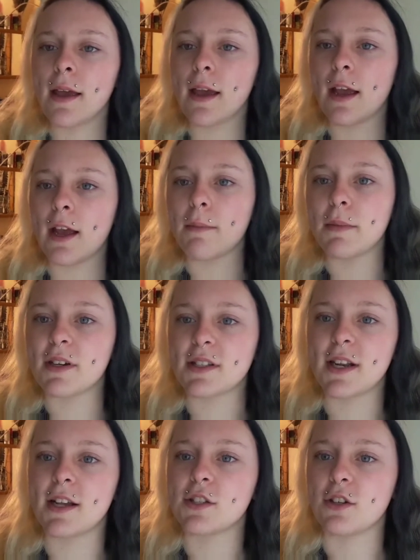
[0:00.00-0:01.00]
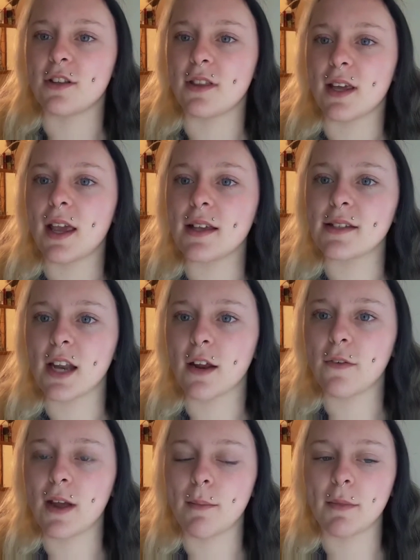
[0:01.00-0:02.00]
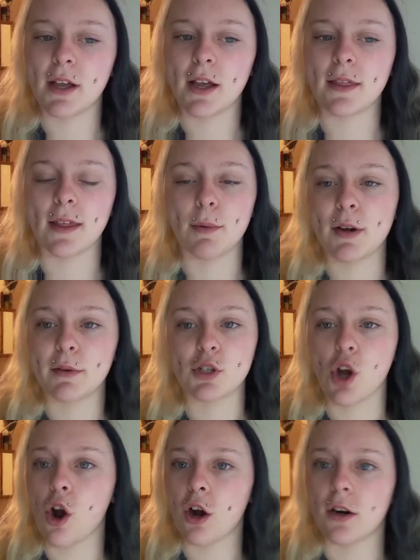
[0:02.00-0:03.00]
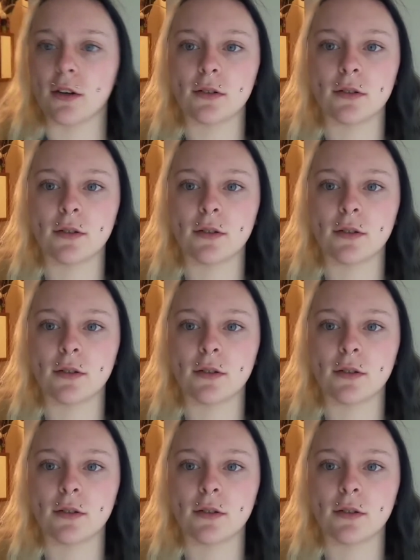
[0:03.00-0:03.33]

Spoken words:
and milk snakes are in the king snake family, and they pretty much are